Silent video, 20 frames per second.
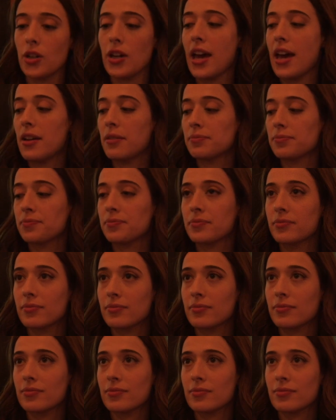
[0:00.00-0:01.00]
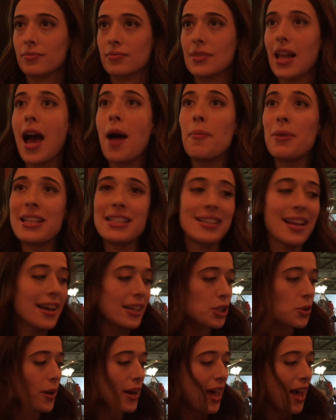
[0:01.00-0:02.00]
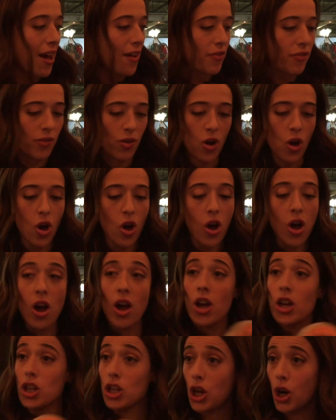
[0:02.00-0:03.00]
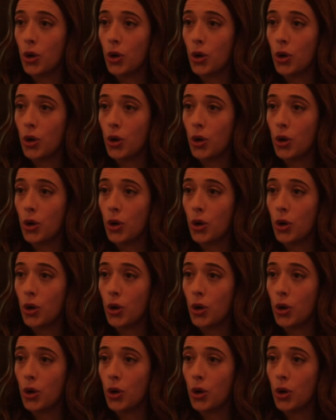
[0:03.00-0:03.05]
Okay. How many snacks do I have?